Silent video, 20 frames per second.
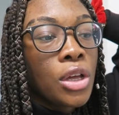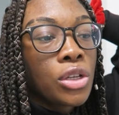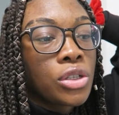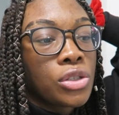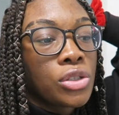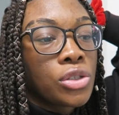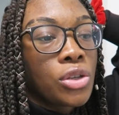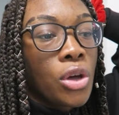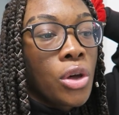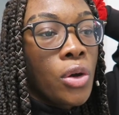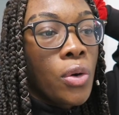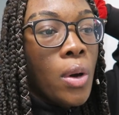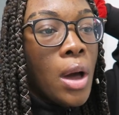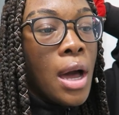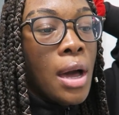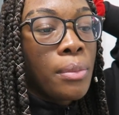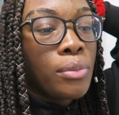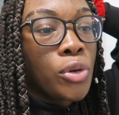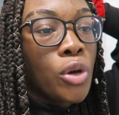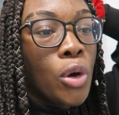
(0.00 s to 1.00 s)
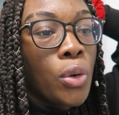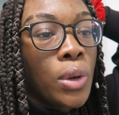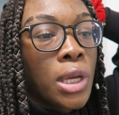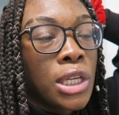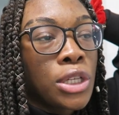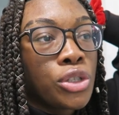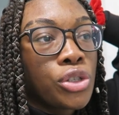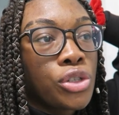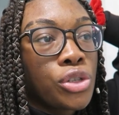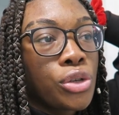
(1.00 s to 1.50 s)
So I'm
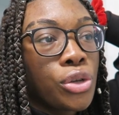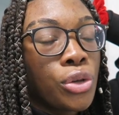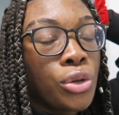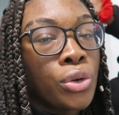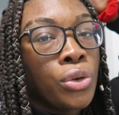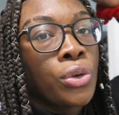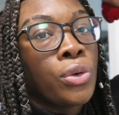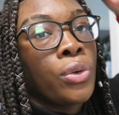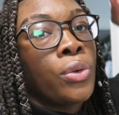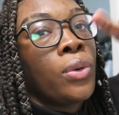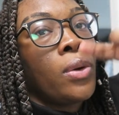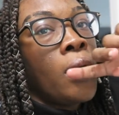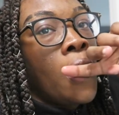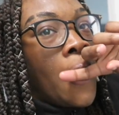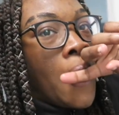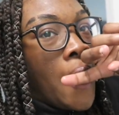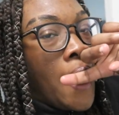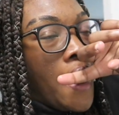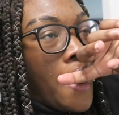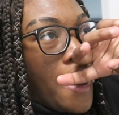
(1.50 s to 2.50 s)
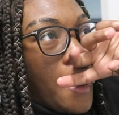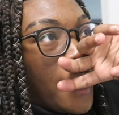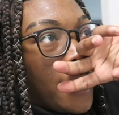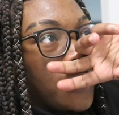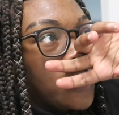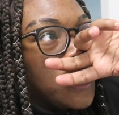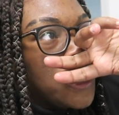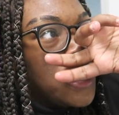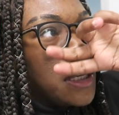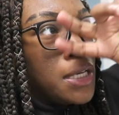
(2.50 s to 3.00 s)
going to
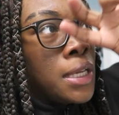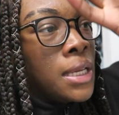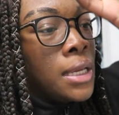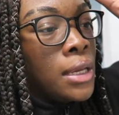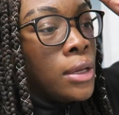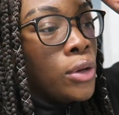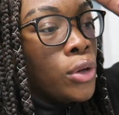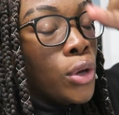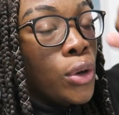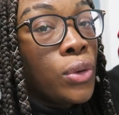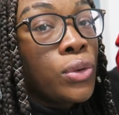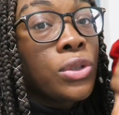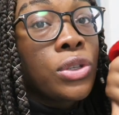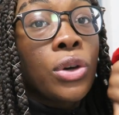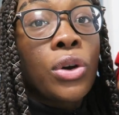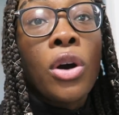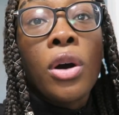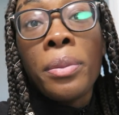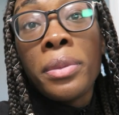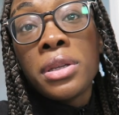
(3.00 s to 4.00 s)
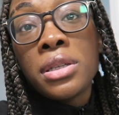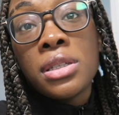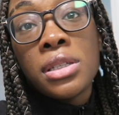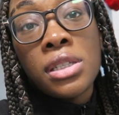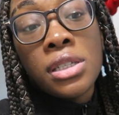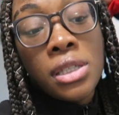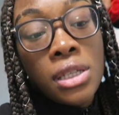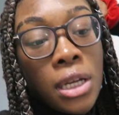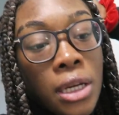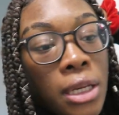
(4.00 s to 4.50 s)
actually go to Commons
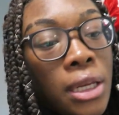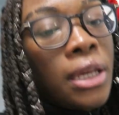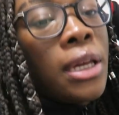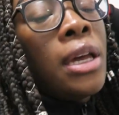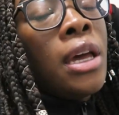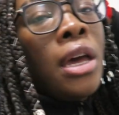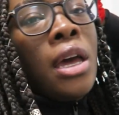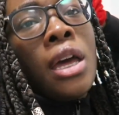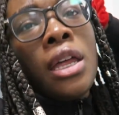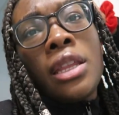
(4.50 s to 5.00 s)
to study.